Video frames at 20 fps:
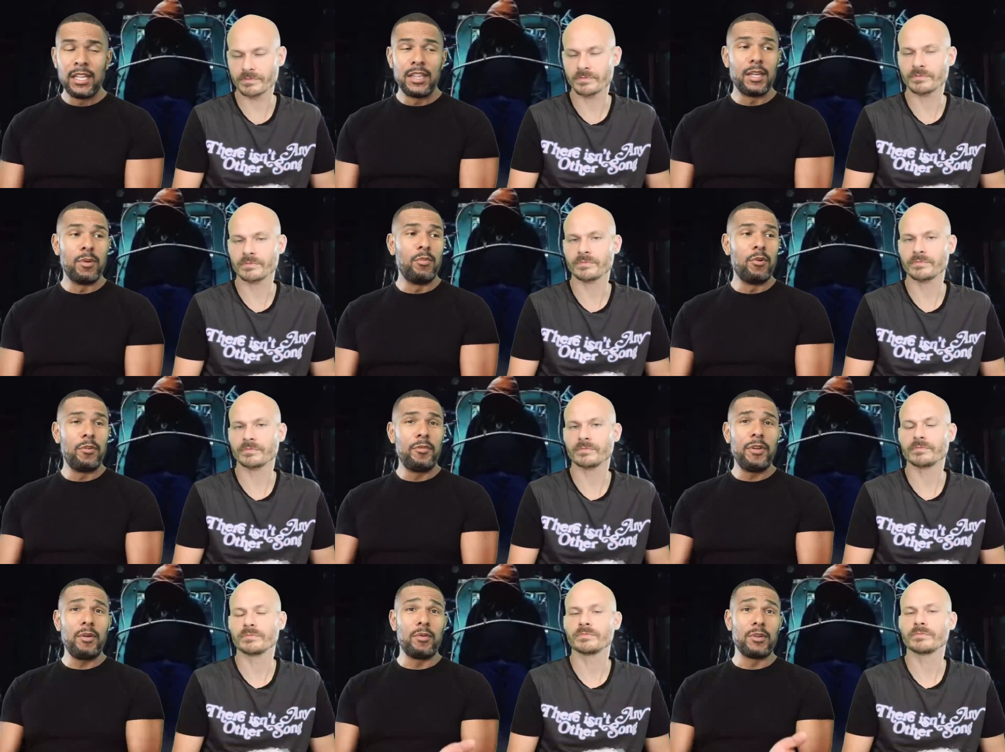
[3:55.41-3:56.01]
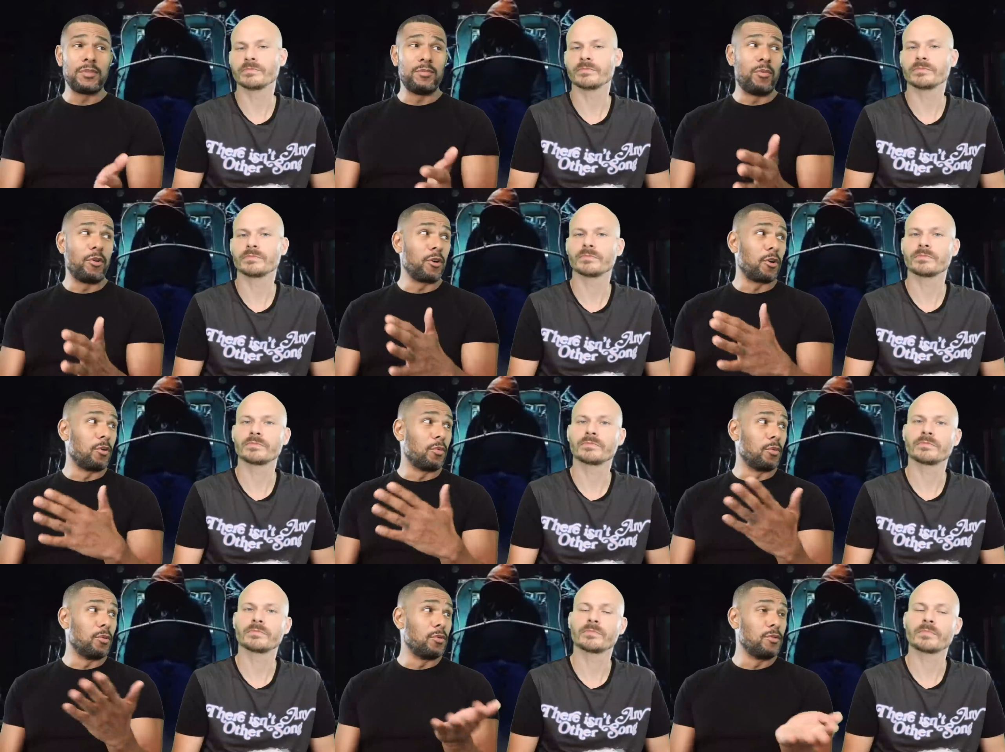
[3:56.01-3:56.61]
Speaker 1: The movie was more
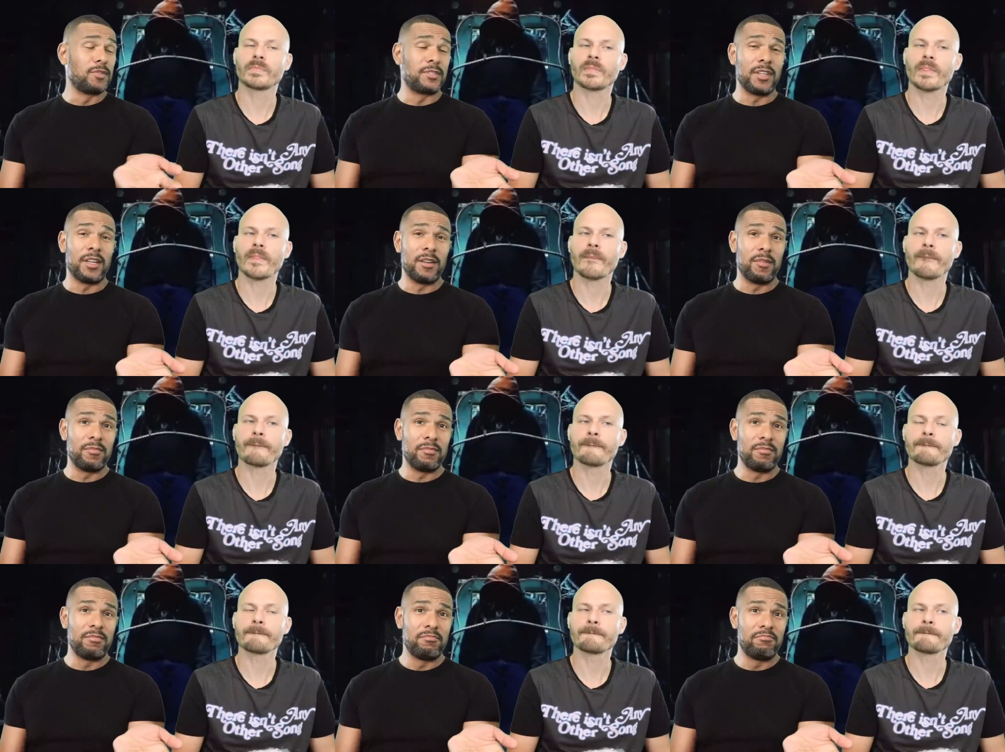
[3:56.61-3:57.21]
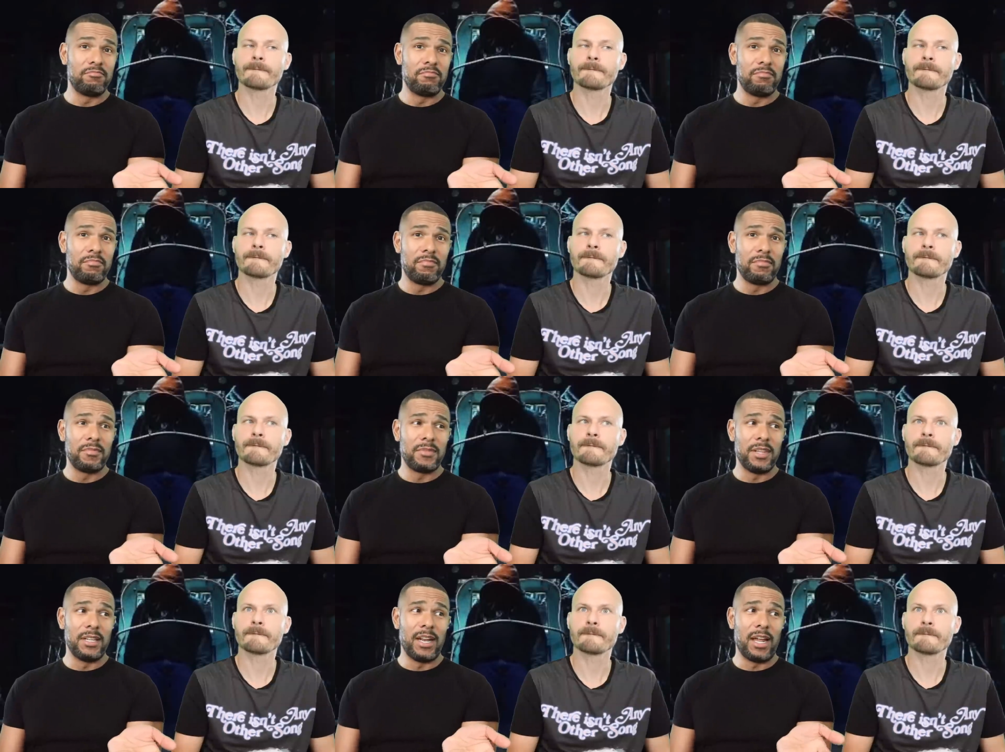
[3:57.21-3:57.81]
gruesome
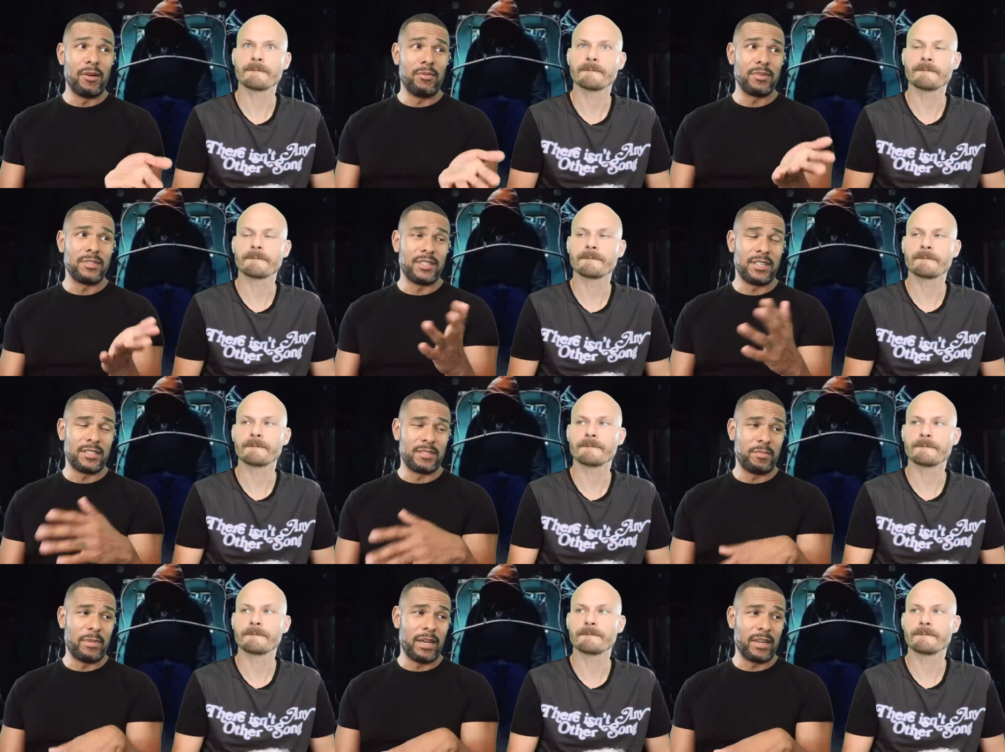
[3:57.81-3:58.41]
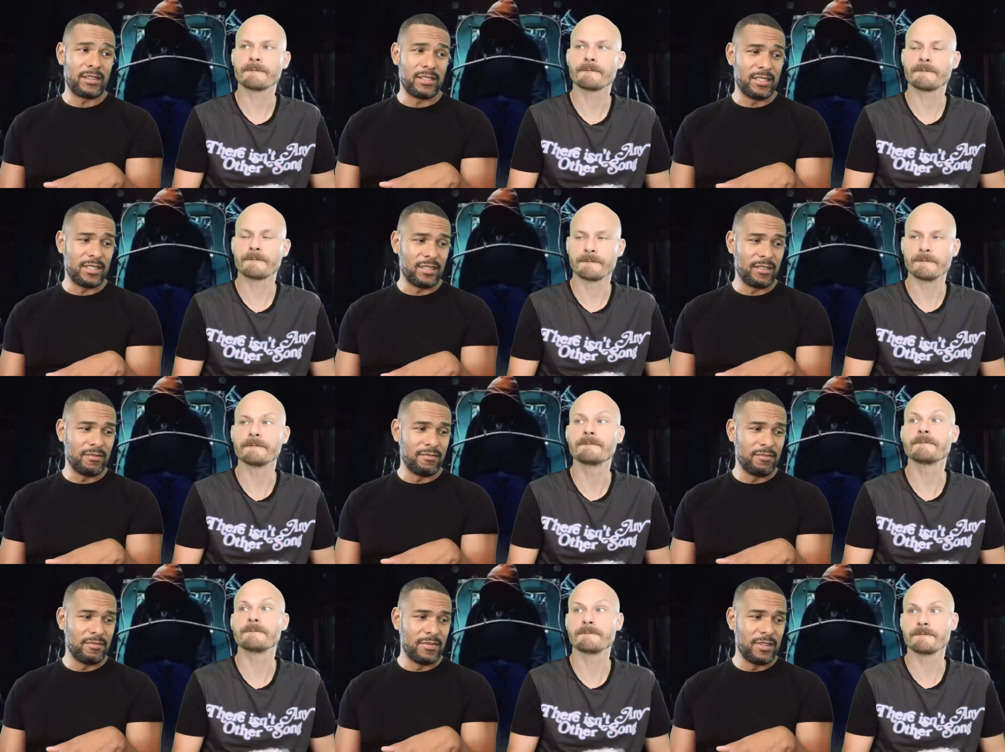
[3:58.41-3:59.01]
than I was expecting.
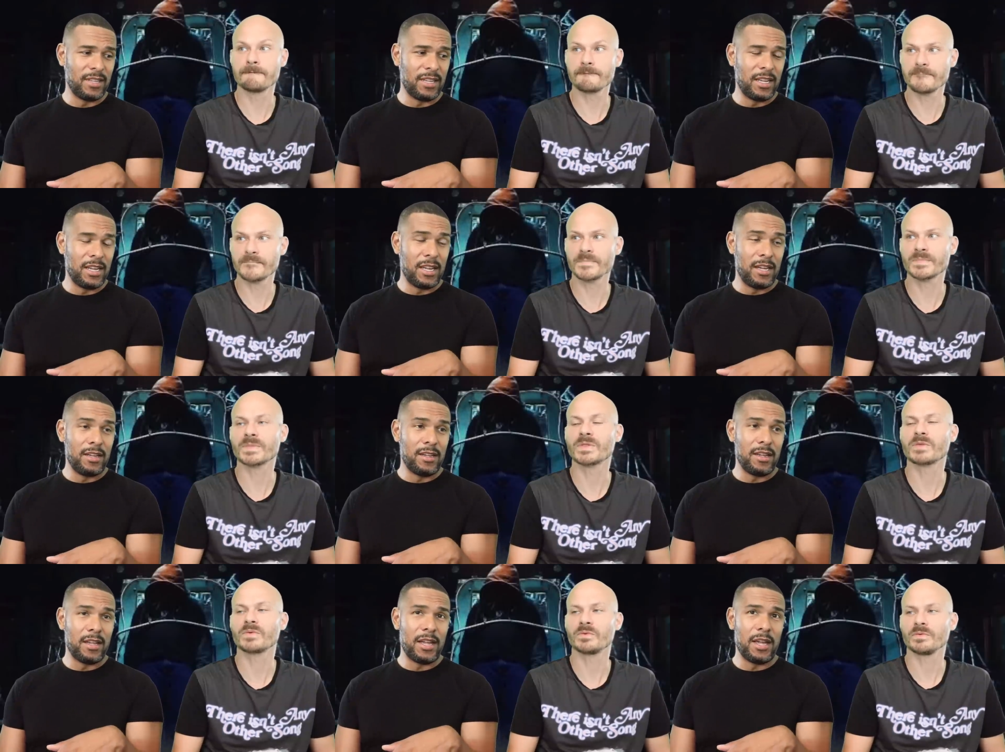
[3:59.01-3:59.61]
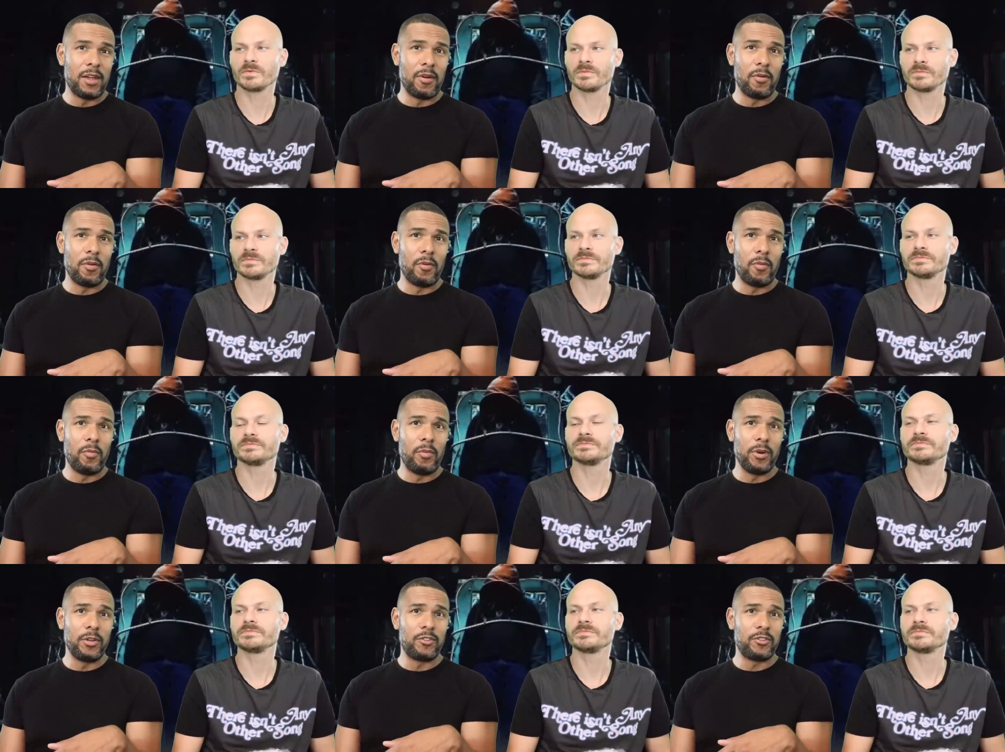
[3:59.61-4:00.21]
Mm-hmm
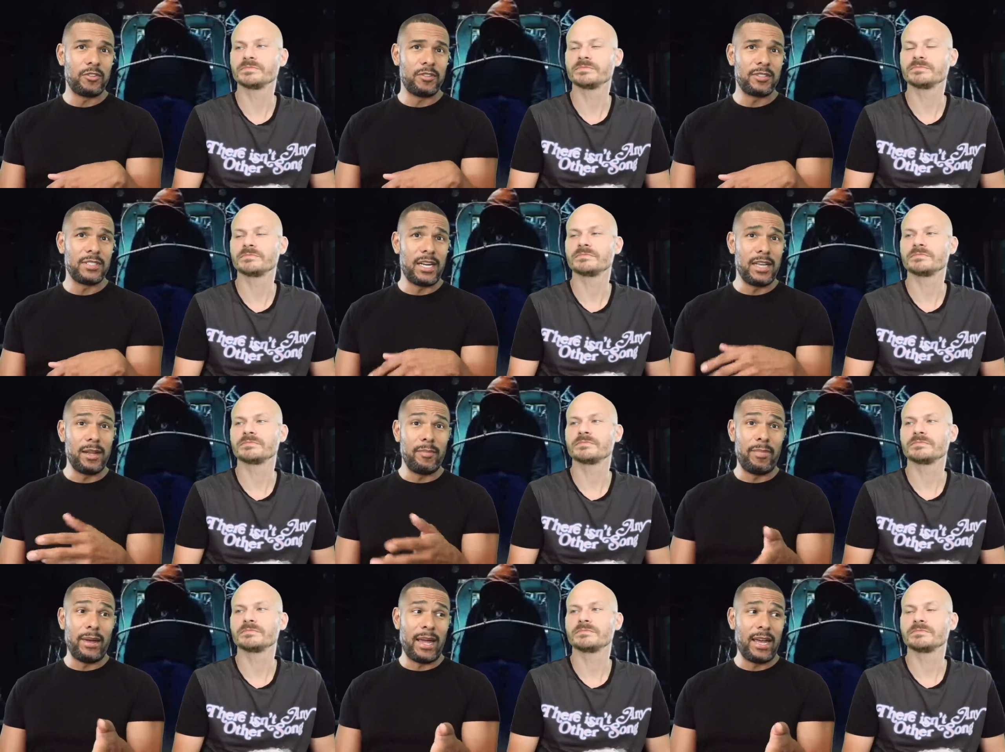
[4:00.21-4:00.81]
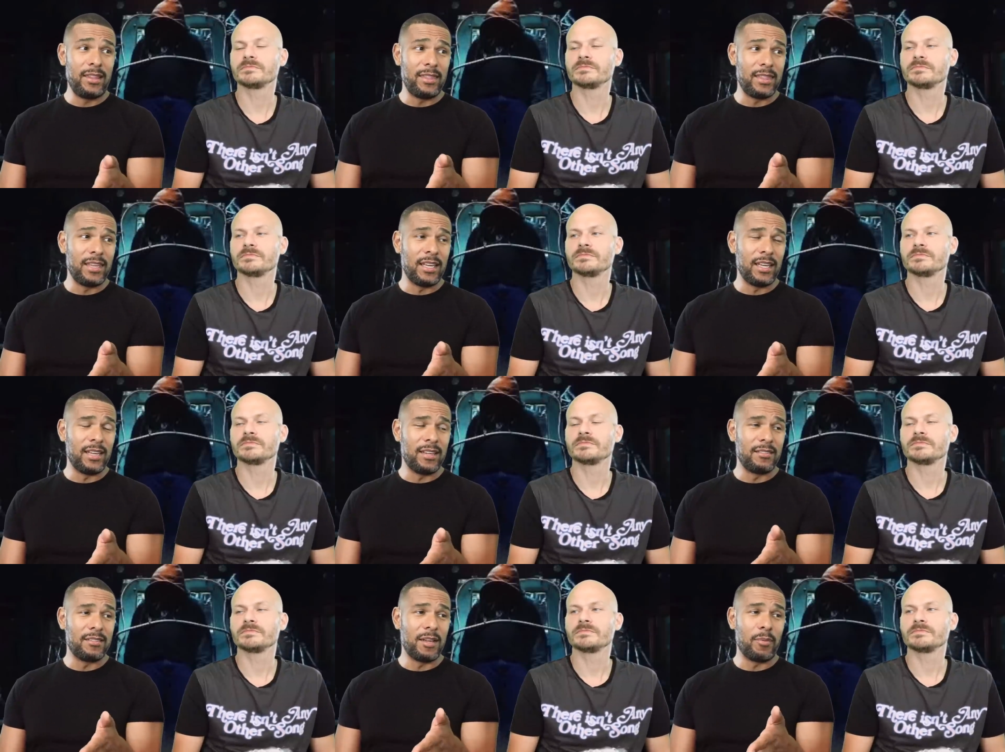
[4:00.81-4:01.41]
which is not a bad
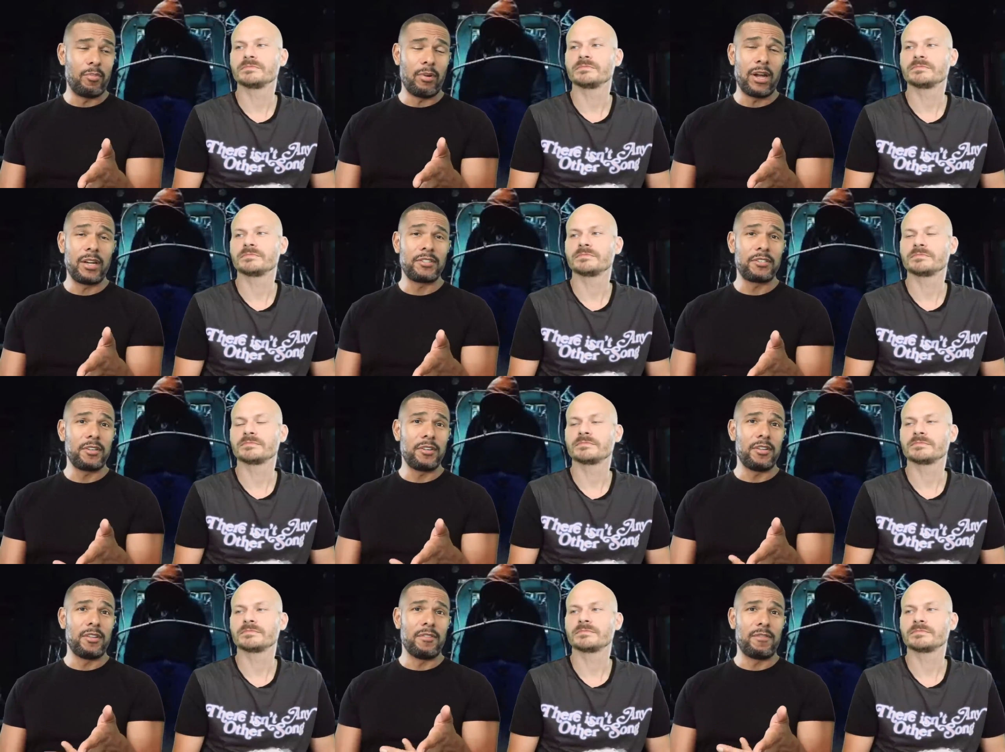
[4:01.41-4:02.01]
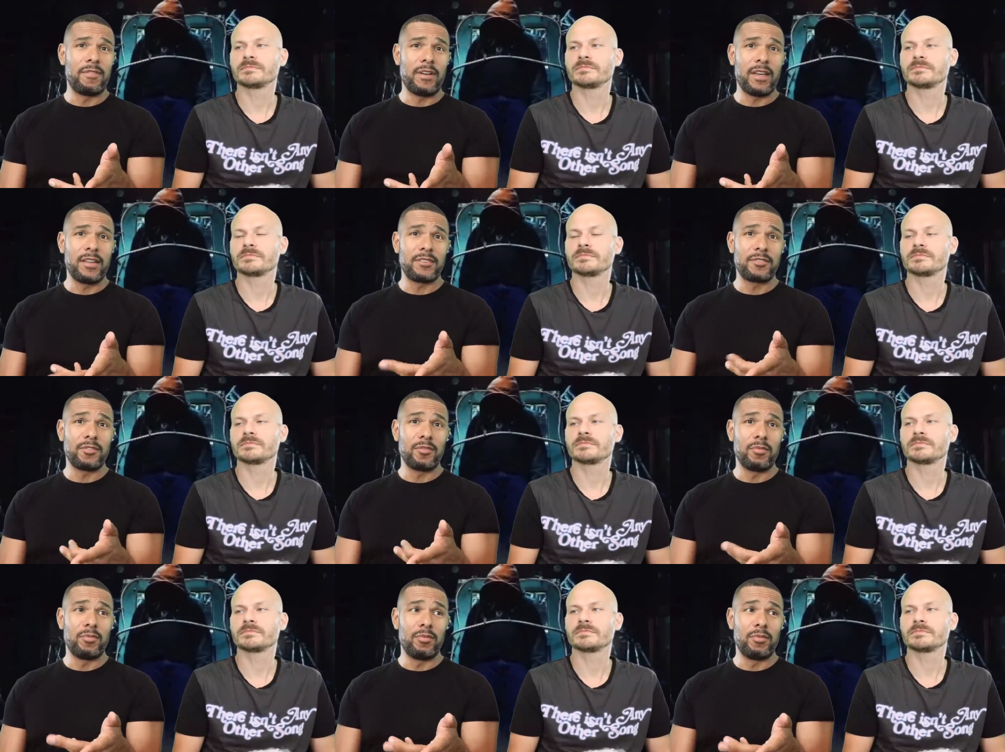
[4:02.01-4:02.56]
thing. The practical effects are